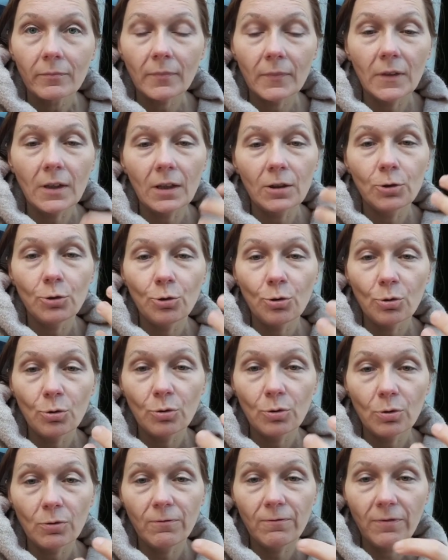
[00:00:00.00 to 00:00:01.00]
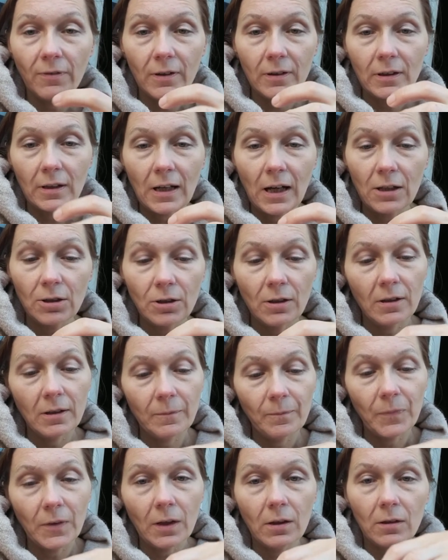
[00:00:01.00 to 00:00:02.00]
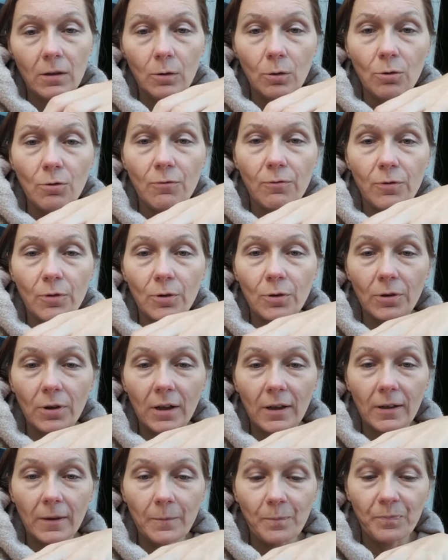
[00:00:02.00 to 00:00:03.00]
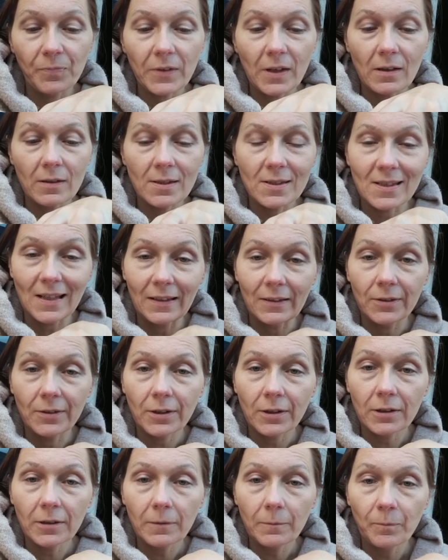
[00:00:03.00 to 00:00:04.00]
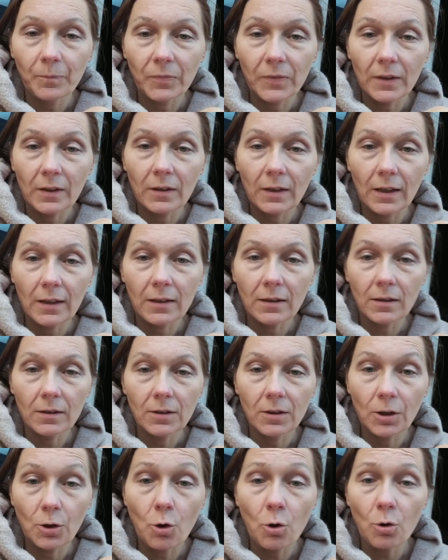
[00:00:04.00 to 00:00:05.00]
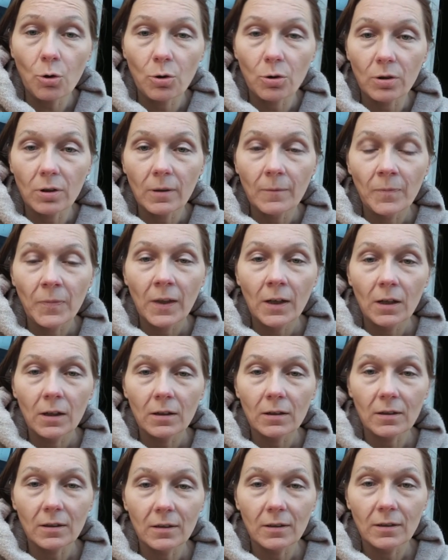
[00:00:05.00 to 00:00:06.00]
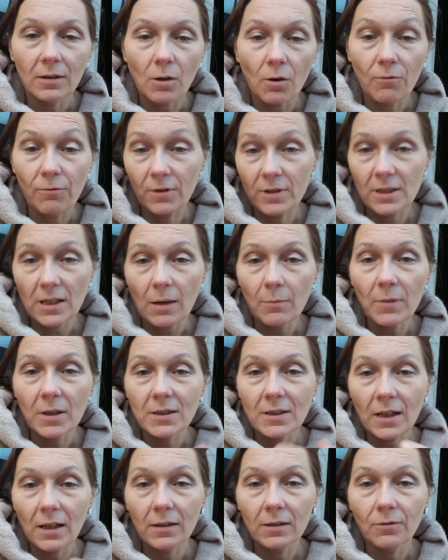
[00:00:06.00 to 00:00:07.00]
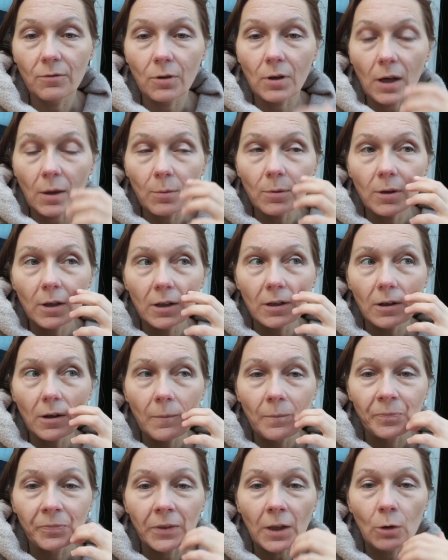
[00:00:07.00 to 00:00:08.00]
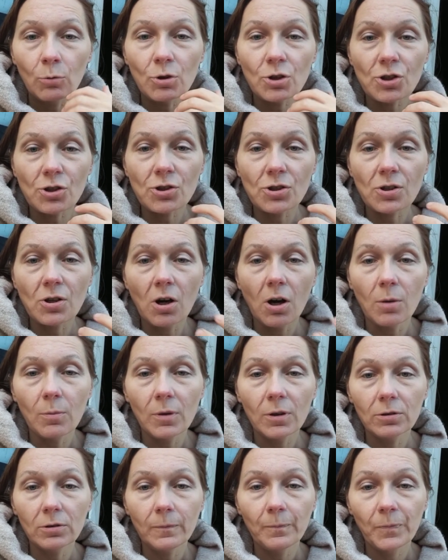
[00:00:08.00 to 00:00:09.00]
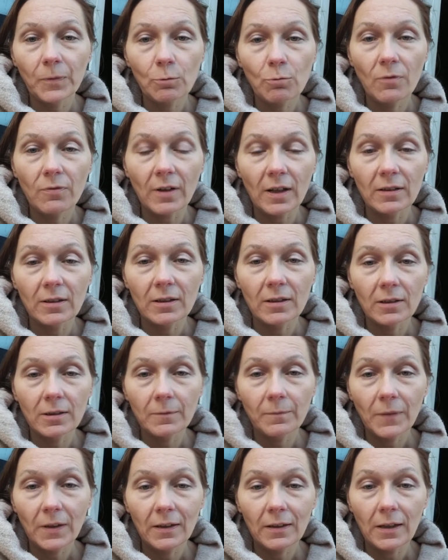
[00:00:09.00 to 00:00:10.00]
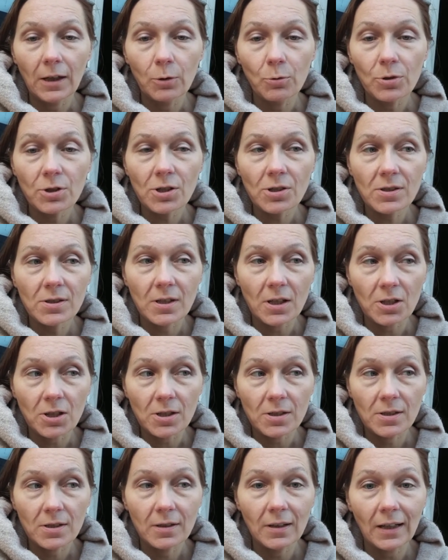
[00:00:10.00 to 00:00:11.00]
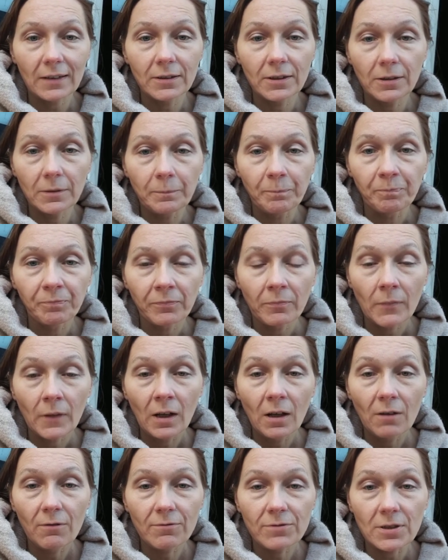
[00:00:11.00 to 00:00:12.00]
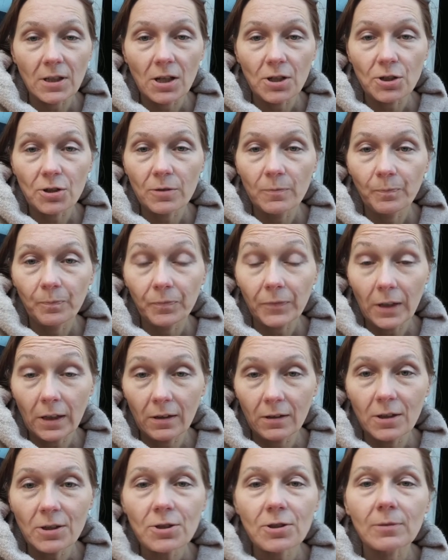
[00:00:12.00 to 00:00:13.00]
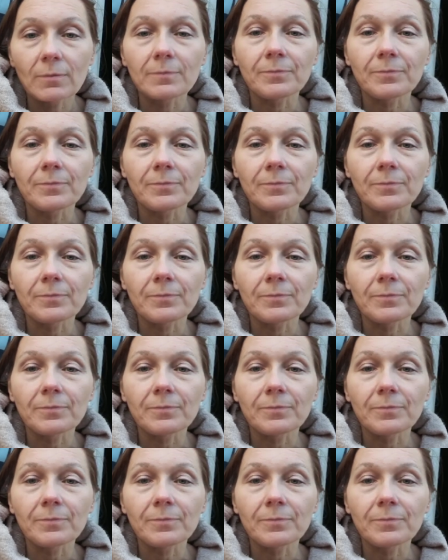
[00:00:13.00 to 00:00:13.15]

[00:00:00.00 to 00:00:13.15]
that you kind of look for center, like the core of grammar and vocabulary, which is common with other languages such as Latin, French, English.